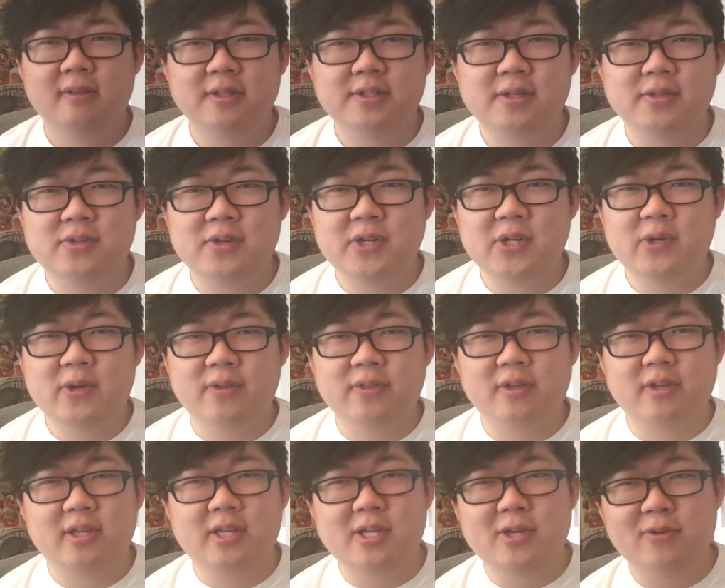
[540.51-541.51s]
Let's continue on
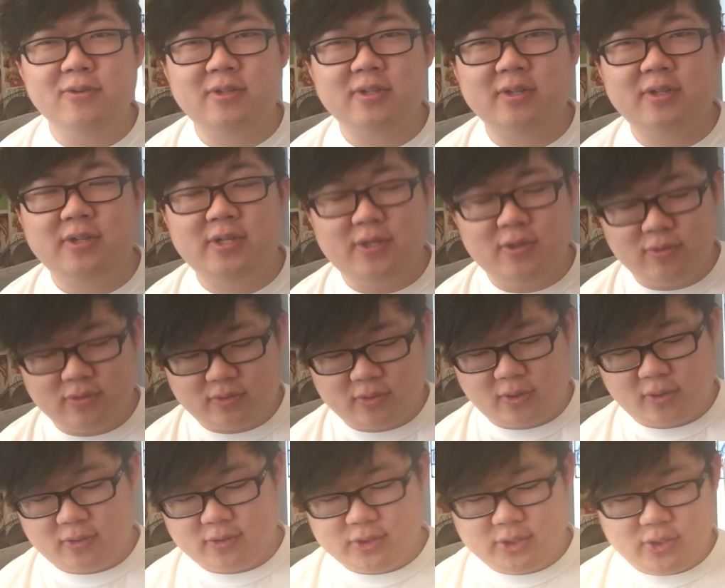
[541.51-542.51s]
the cute, cute
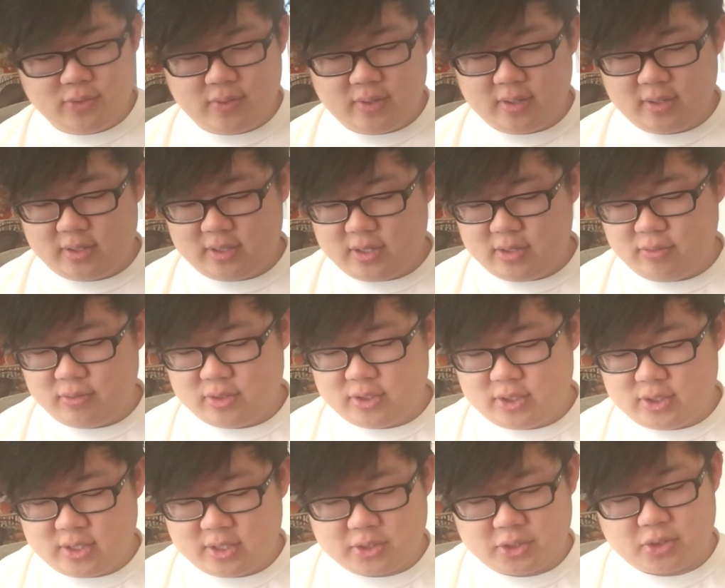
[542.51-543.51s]
girls doing cute
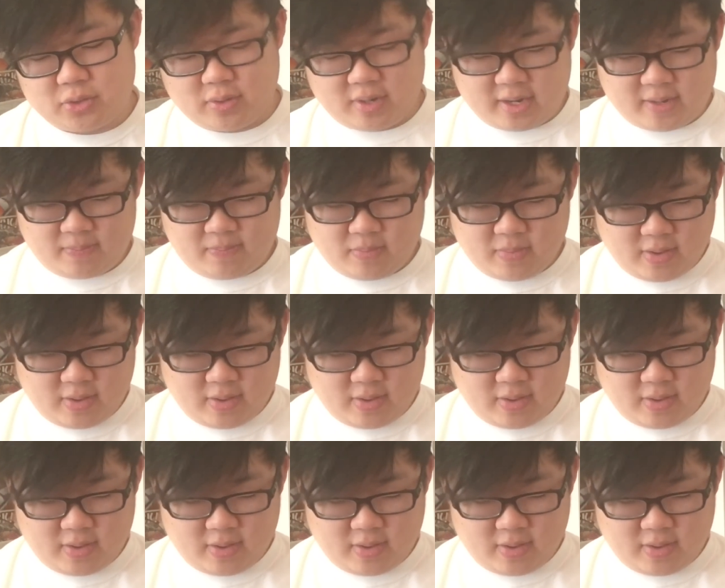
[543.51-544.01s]
shit train.